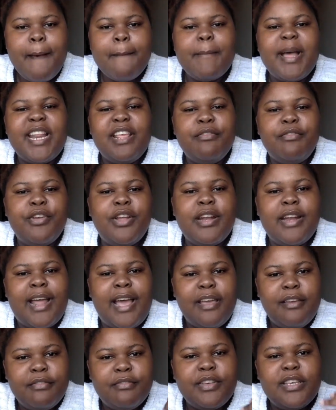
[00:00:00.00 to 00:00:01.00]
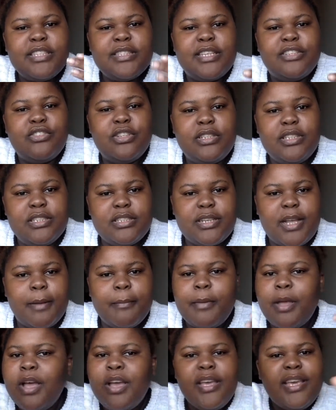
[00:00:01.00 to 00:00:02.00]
But if your knife is actually sharp,